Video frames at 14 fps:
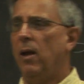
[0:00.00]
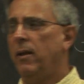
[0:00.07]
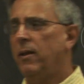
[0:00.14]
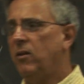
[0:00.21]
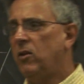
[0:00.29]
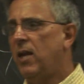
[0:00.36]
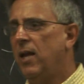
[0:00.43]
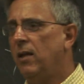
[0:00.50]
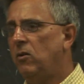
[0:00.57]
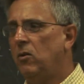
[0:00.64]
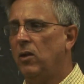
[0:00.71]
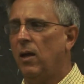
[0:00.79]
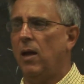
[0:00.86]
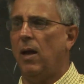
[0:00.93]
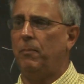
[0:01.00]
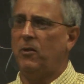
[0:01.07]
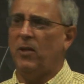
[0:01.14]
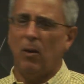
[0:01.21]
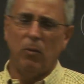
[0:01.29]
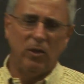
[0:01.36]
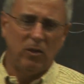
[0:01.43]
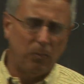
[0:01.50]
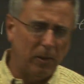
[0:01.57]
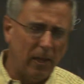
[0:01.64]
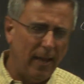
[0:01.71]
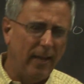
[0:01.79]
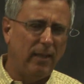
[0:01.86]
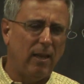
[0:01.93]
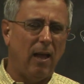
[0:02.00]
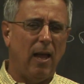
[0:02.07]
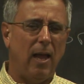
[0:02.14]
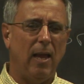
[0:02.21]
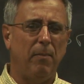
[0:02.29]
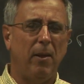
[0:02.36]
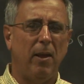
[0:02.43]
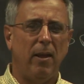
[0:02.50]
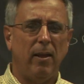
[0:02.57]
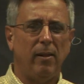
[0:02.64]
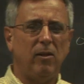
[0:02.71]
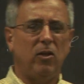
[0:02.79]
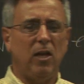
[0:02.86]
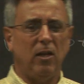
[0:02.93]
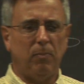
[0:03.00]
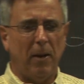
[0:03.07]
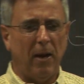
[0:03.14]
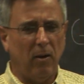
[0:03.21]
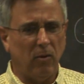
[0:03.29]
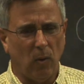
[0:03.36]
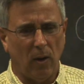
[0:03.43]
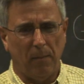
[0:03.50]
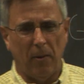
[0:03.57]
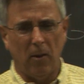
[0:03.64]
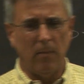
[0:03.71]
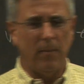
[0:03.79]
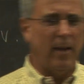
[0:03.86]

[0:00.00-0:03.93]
this kid's upset with his playing time, this kid's parents want to pull him